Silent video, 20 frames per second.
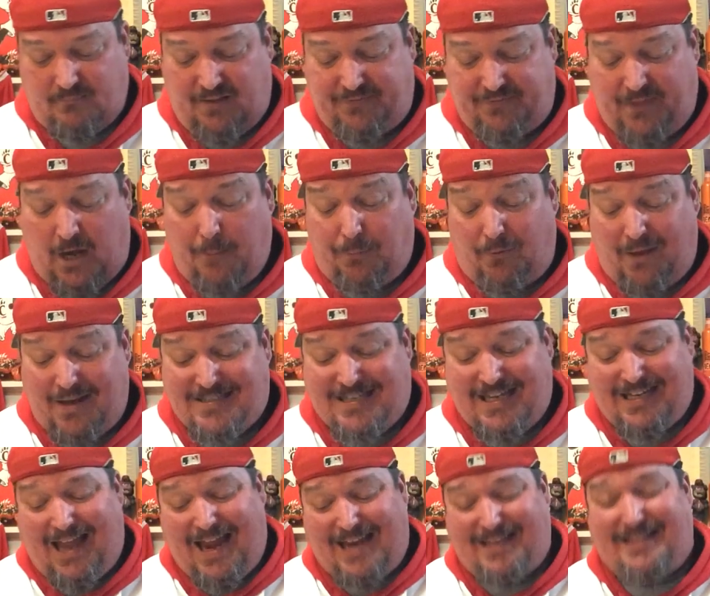they're playing
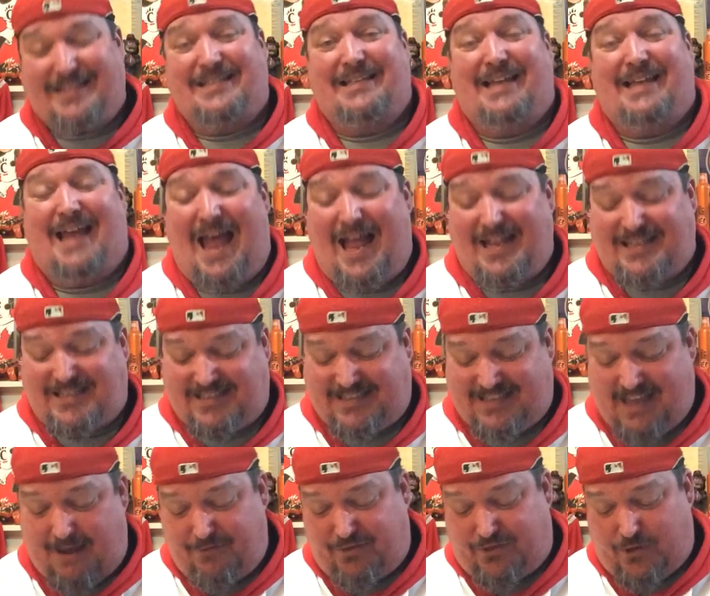tonight at
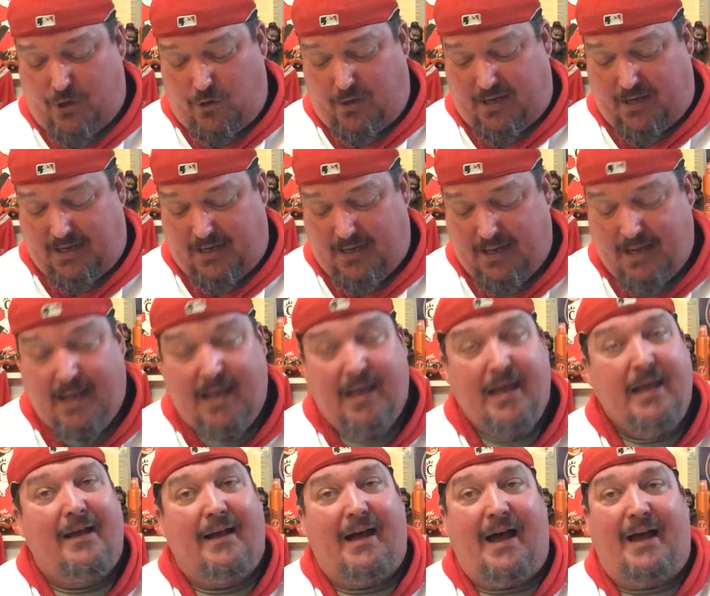7:30.
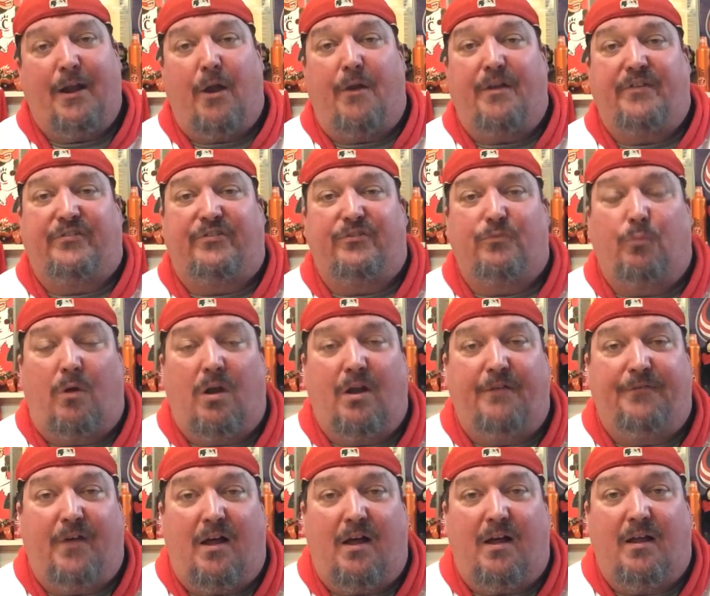I know this is one
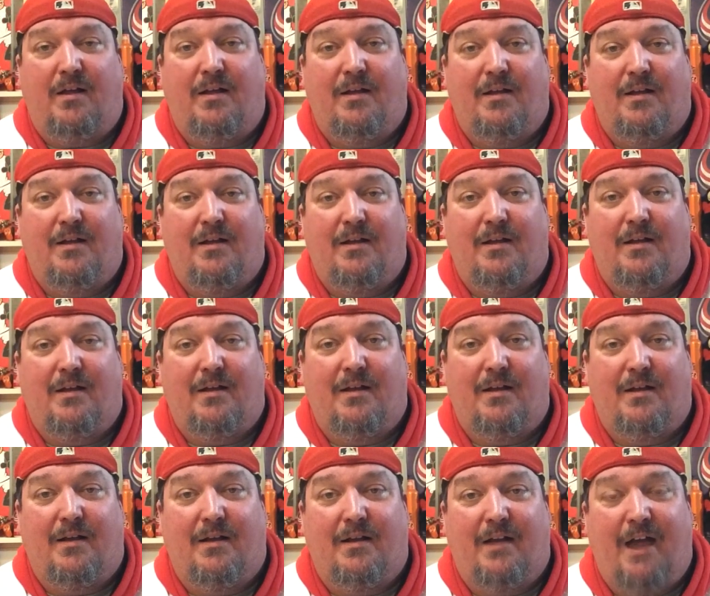of
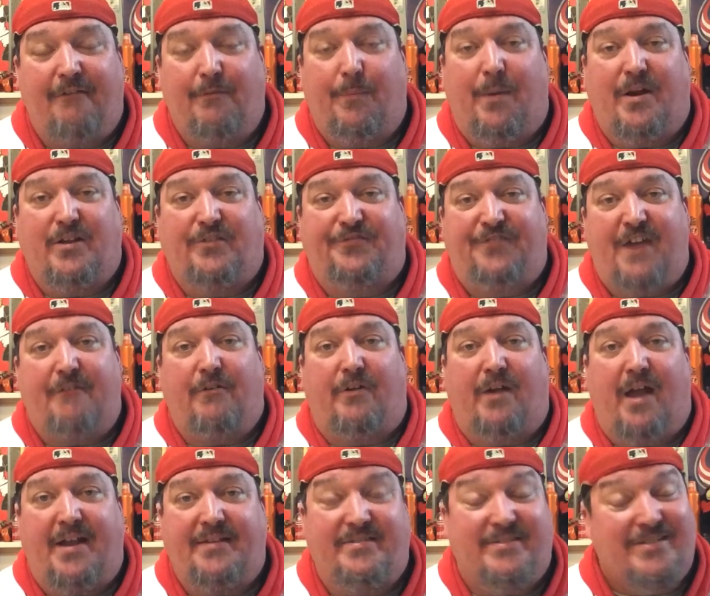everybody's favorite
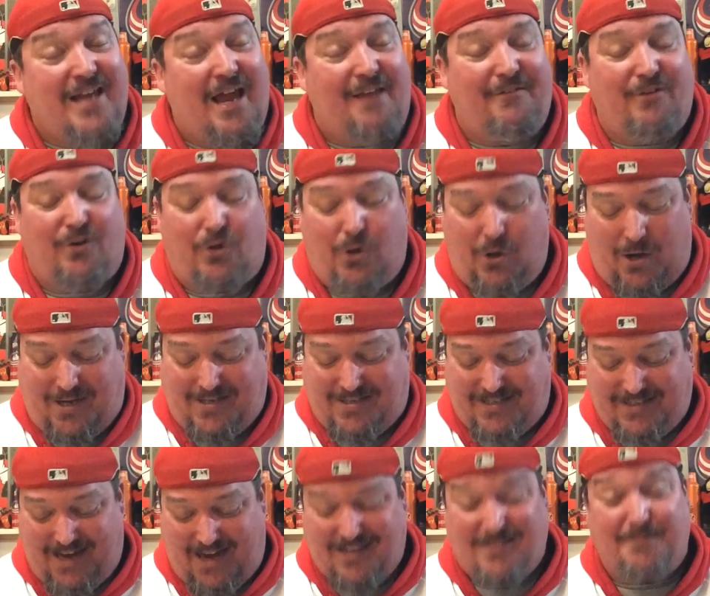nights. It's kind of a
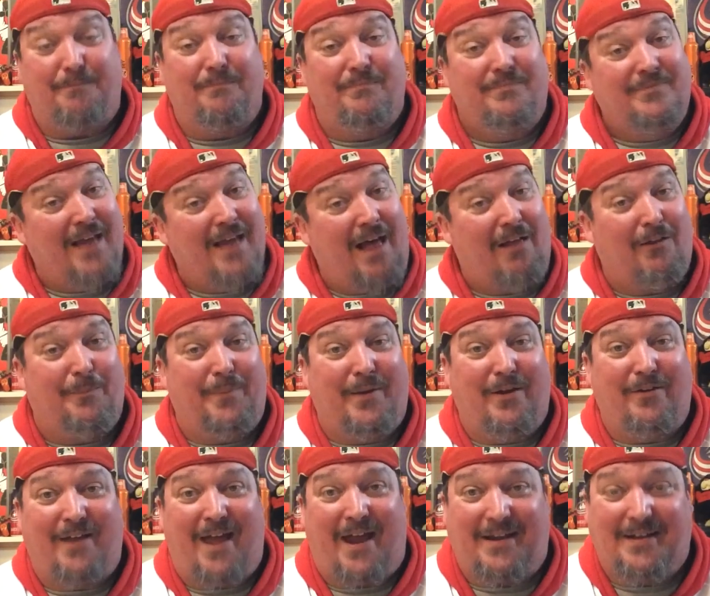crazy night. It's dollar
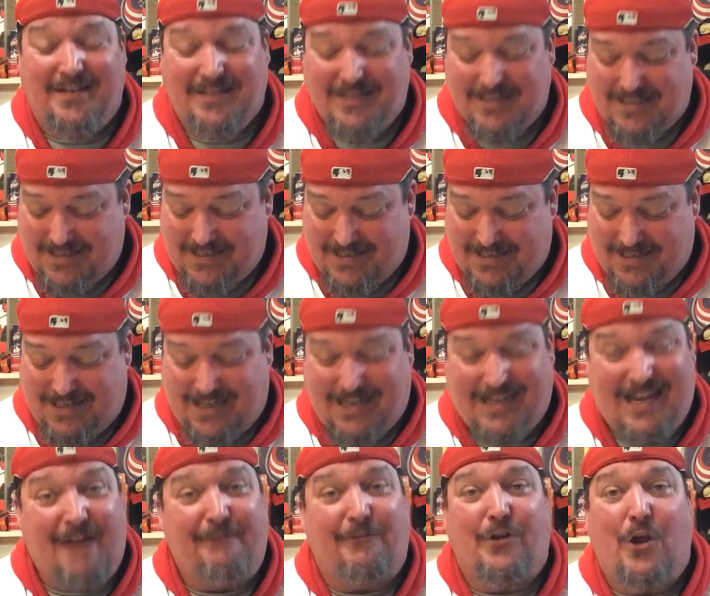beer night. You
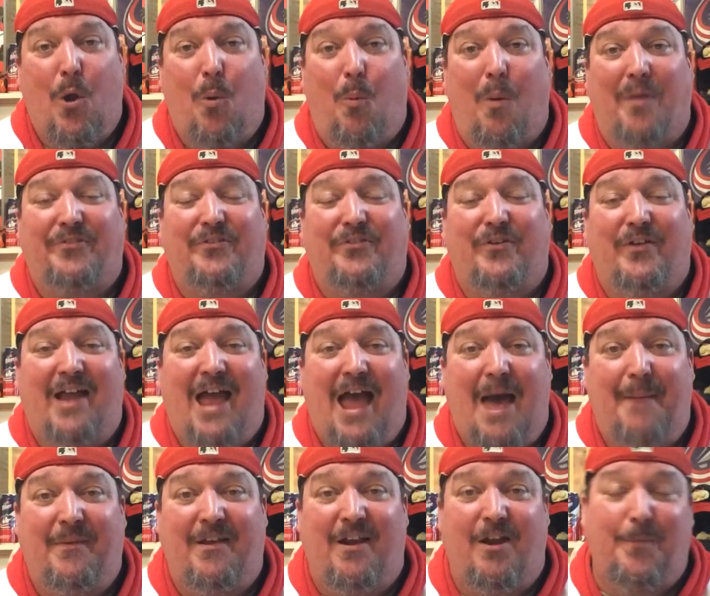never know what's going to
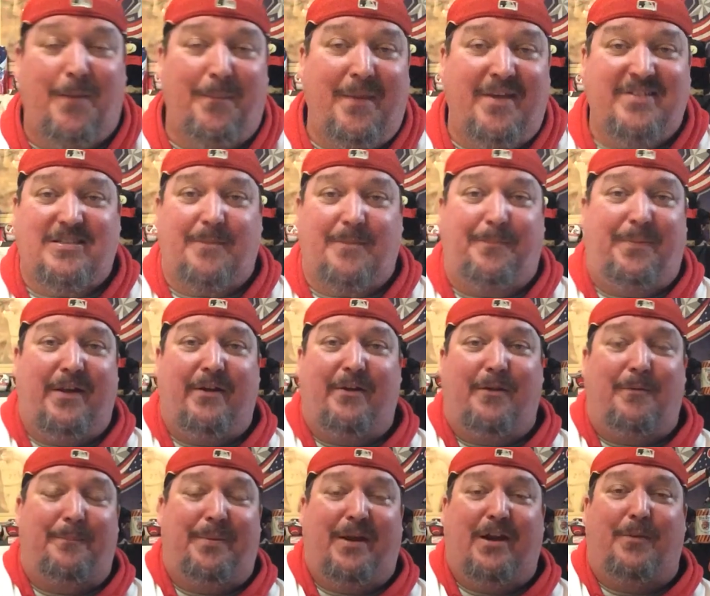happen. Everybody makes the
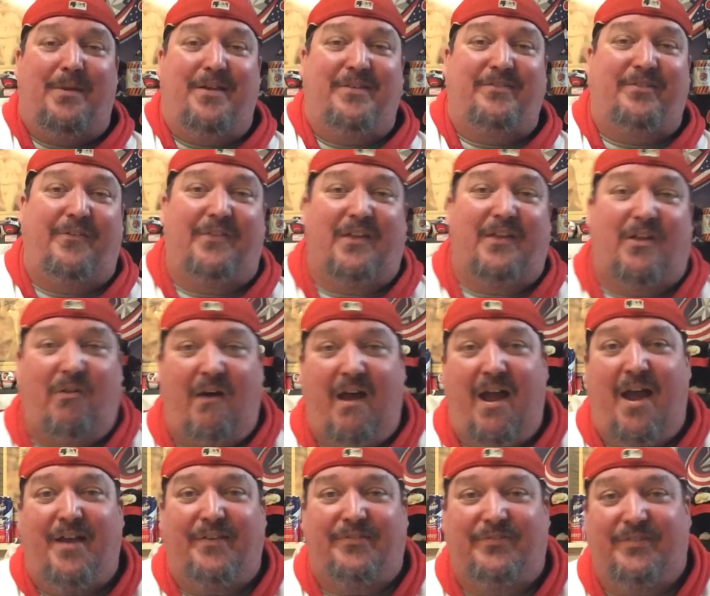pyramids on the
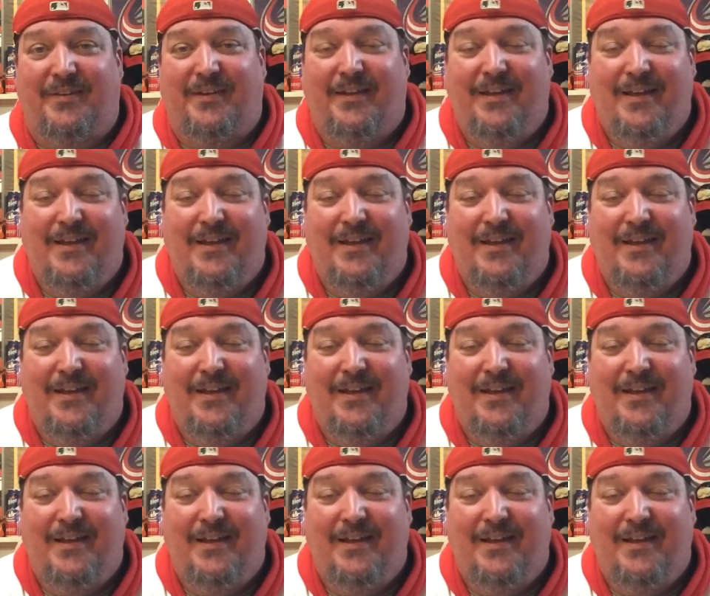glass,